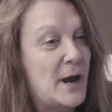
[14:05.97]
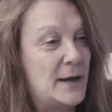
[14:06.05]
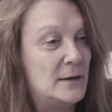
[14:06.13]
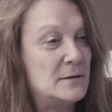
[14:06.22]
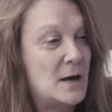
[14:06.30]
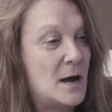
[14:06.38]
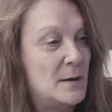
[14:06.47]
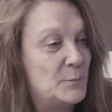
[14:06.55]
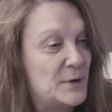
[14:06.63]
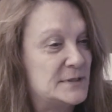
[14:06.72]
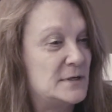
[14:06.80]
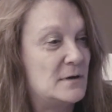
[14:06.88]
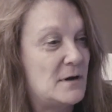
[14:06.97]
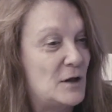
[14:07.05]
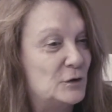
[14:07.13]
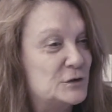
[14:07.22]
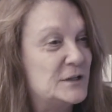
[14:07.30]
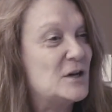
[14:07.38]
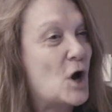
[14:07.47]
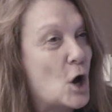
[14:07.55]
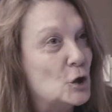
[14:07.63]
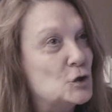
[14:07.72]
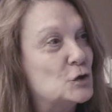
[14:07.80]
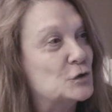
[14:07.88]
and President Cullerton
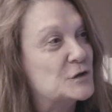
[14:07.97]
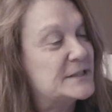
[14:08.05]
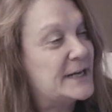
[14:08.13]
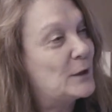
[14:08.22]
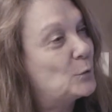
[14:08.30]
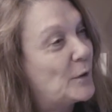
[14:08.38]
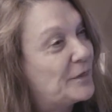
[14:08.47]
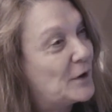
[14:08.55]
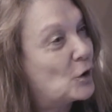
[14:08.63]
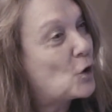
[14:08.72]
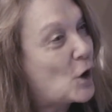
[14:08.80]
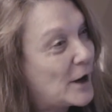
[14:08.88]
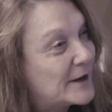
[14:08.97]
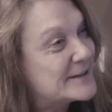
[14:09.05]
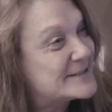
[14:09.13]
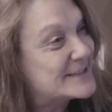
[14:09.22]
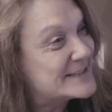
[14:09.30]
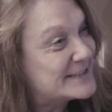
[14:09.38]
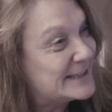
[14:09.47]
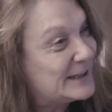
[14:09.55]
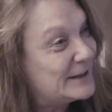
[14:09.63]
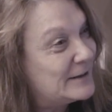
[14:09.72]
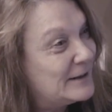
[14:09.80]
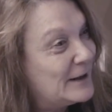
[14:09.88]
understand what their caucuses
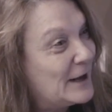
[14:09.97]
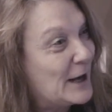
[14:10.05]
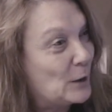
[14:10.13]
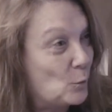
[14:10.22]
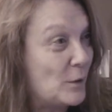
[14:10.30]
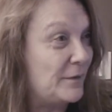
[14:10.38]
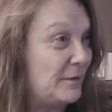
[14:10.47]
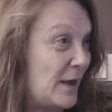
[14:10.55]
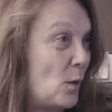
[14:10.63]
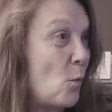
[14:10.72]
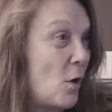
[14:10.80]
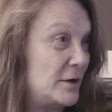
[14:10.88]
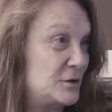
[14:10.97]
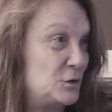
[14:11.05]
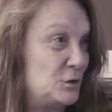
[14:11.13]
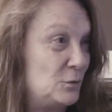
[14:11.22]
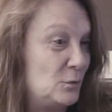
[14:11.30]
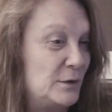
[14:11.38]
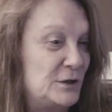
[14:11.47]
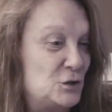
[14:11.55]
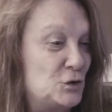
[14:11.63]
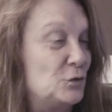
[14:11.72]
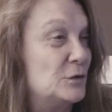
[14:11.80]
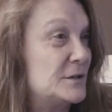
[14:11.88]
need and what they want to
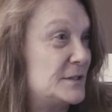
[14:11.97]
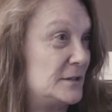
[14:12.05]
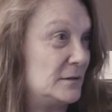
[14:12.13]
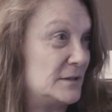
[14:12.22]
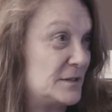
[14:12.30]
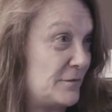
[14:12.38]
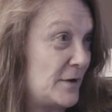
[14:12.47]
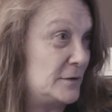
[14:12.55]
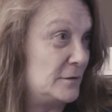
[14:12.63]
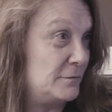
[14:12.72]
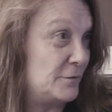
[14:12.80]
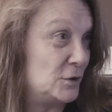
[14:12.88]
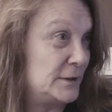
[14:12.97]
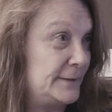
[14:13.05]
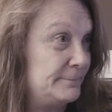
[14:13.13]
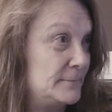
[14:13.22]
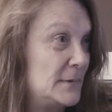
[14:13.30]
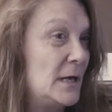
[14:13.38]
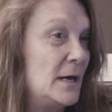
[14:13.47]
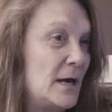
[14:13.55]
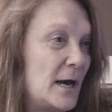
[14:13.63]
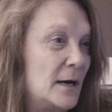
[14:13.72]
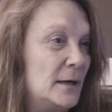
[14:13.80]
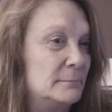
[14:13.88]
ensure still is funded fully.
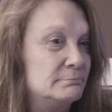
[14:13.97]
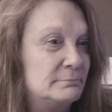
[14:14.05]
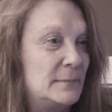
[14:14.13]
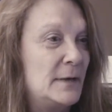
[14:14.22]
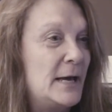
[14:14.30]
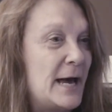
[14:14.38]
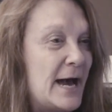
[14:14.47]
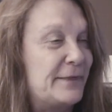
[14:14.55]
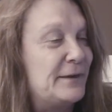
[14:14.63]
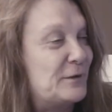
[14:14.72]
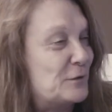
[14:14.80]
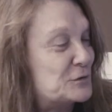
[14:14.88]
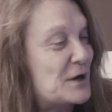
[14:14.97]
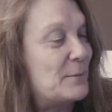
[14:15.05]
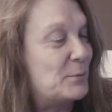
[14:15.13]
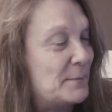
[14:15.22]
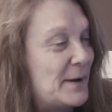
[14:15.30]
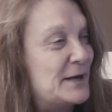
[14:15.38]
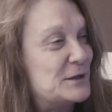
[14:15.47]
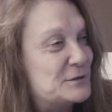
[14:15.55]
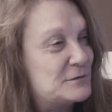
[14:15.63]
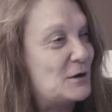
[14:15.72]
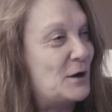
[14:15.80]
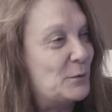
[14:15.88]
I think there's
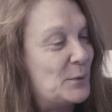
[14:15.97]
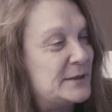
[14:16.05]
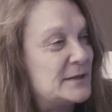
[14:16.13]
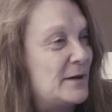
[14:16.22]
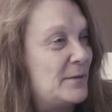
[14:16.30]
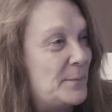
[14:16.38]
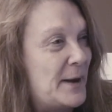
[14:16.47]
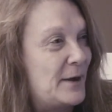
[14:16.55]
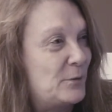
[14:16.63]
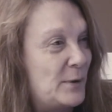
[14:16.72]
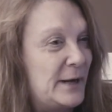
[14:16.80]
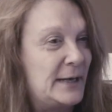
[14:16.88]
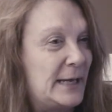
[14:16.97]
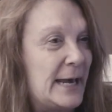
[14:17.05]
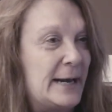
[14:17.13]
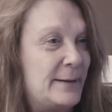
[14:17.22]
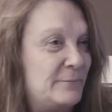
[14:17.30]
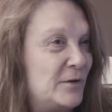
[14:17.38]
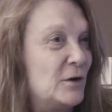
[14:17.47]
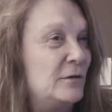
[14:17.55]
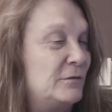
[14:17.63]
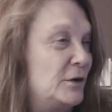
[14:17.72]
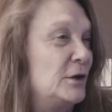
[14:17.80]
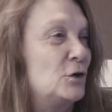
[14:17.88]
compromise all the way down the pathway, and again, I'm very,
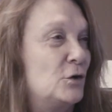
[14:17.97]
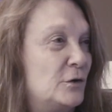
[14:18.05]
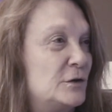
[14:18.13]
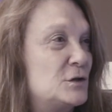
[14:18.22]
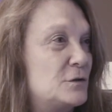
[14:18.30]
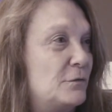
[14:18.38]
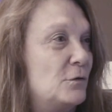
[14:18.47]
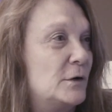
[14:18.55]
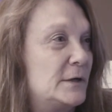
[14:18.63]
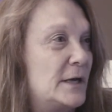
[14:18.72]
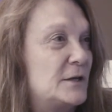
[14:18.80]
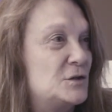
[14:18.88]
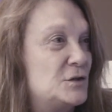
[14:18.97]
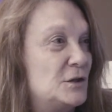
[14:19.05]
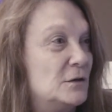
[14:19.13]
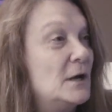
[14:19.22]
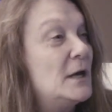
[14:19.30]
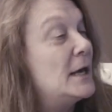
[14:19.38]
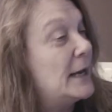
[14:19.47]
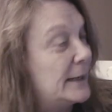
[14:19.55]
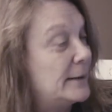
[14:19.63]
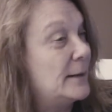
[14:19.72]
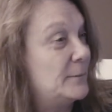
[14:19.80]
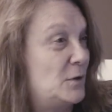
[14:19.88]
very encouraged for it next year.
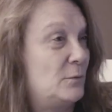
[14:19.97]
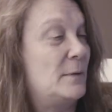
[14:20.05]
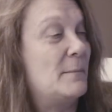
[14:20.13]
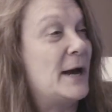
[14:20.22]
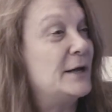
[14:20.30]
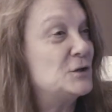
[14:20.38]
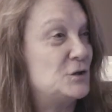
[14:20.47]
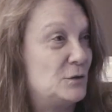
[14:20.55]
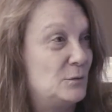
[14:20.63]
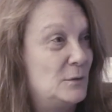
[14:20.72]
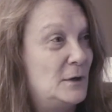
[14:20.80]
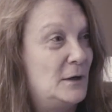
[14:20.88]
And I'm going to remind you,